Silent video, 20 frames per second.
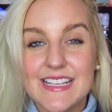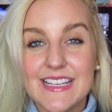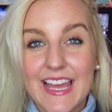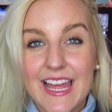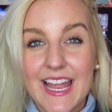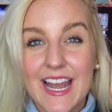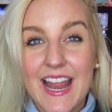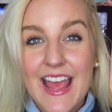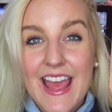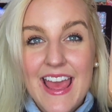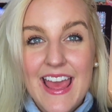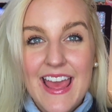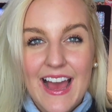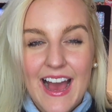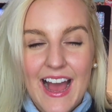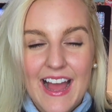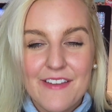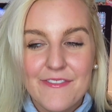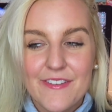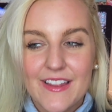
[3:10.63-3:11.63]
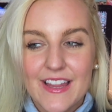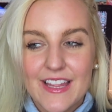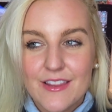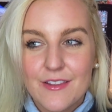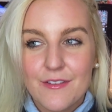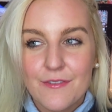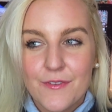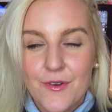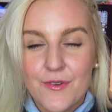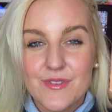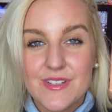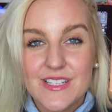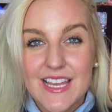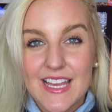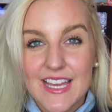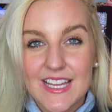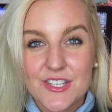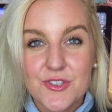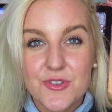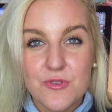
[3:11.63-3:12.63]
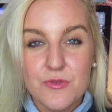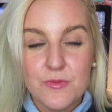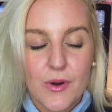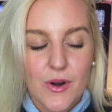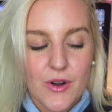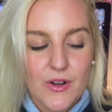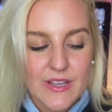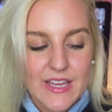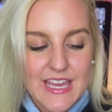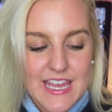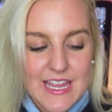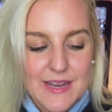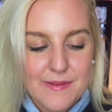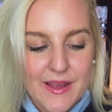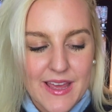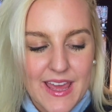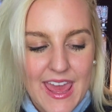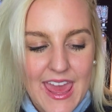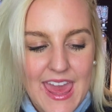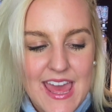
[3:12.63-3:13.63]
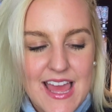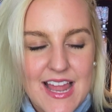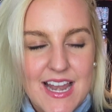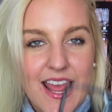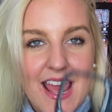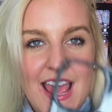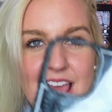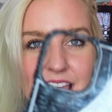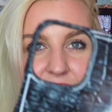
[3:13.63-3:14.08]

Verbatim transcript: Again, I feel like the phones can get too bulky in my hand.